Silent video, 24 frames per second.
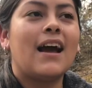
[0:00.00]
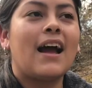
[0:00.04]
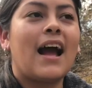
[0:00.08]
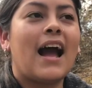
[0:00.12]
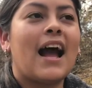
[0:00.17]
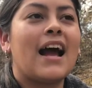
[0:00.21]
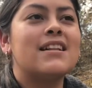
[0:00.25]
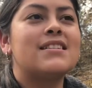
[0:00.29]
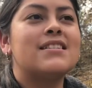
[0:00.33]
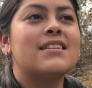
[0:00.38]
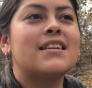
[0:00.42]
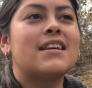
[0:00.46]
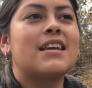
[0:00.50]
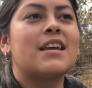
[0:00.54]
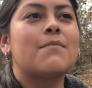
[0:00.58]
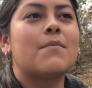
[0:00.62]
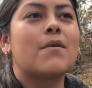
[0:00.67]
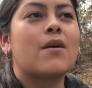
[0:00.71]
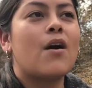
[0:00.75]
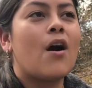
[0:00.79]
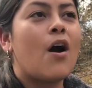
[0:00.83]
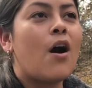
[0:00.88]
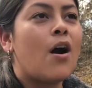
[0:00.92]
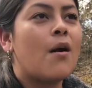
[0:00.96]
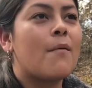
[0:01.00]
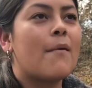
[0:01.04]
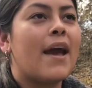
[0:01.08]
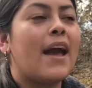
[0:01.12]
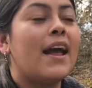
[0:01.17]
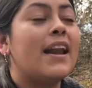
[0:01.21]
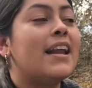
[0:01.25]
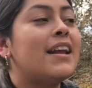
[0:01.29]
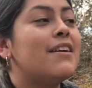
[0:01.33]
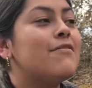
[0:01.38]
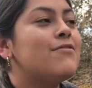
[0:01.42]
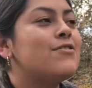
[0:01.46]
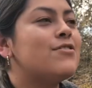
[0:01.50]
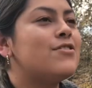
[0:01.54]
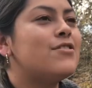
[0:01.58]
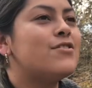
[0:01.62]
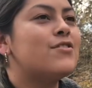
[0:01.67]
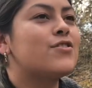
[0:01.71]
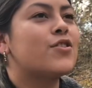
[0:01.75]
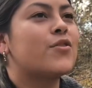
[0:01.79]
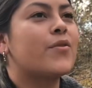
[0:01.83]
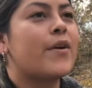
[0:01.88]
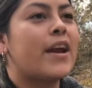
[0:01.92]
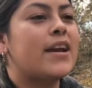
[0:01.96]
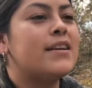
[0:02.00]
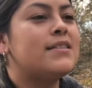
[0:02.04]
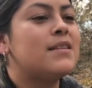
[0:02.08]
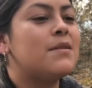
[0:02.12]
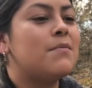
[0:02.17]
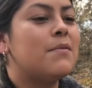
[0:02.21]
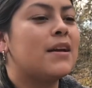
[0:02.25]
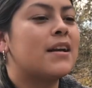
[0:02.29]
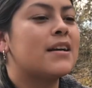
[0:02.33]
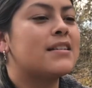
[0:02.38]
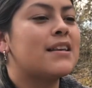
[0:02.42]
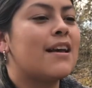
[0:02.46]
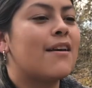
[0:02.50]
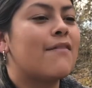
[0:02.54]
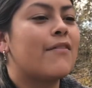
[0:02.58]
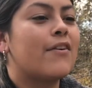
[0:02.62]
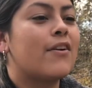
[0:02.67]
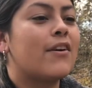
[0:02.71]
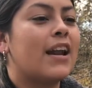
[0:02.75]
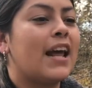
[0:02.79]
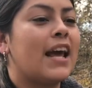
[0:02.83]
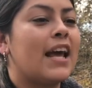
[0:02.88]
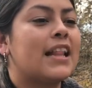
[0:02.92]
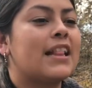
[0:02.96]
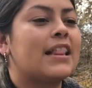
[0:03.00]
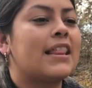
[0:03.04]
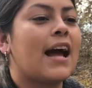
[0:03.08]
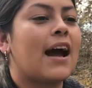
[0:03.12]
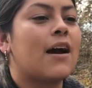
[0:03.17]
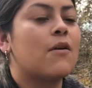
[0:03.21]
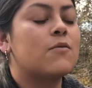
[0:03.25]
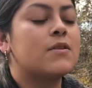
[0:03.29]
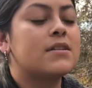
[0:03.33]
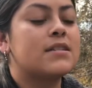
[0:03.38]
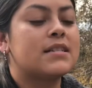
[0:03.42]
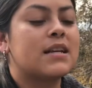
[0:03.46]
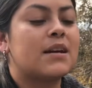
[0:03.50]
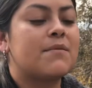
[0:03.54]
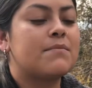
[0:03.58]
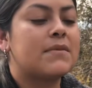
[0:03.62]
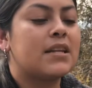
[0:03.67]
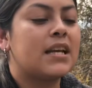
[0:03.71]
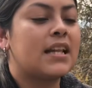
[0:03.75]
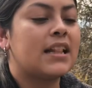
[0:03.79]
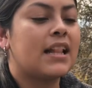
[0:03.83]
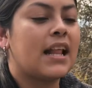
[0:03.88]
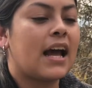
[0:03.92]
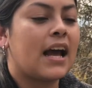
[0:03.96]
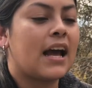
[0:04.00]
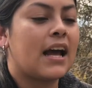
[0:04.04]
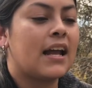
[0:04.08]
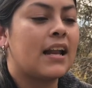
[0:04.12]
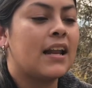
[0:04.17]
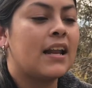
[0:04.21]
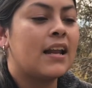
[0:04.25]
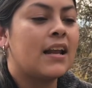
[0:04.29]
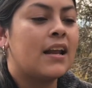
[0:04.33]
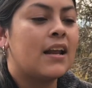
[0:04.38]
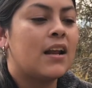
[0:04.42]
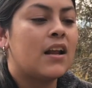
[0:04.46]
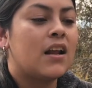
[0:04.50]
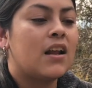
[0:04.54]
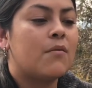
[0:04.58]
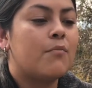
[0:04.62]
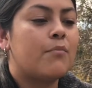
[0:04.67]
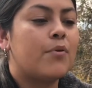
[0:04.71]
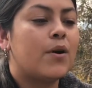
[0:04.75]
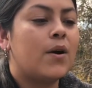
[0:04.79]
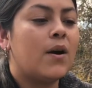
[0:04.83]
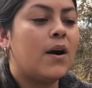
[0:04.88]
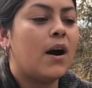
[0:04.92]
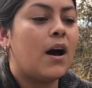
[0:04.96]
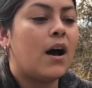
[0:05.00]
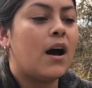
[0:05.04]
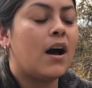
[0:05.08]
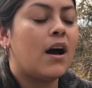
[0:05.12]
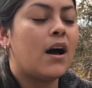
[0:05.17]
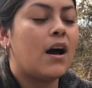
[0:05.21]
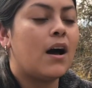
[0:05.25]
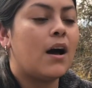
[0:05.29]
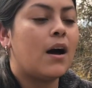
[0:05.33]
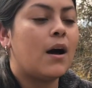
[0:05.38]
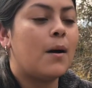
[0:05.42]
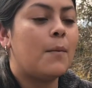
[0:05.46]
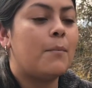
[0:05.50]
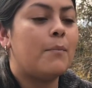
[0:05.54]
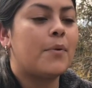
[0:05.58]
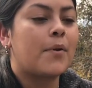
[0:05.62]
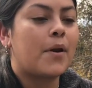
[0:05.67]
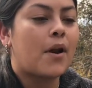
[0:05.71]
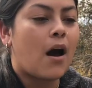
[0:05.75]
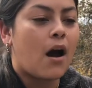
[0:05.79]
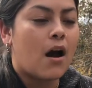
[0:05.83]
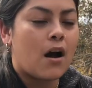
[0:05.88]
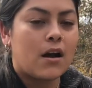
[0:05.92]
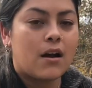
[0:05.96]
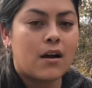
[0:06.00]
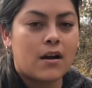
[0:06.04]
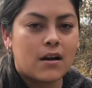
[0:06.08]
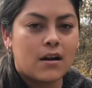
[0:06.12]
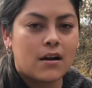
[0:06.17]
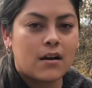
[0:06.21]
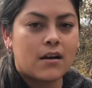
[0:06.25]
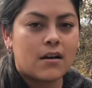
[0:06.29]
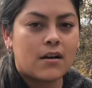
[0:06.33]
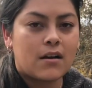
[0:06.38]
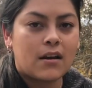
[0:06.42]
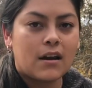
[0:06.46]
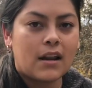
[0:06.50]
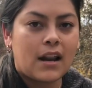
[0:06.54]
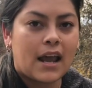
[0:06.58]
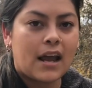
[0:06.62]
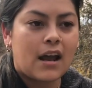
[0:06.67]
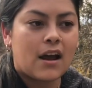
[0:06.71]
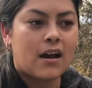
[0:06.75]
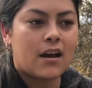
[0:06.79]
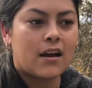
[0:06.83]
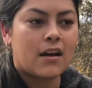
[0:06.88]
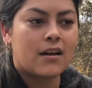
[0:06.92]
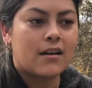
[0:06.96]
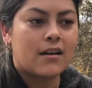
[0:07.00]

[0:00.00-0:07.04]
I had to keep calm. And it was just crazy because I felt like that was something that put a block, like,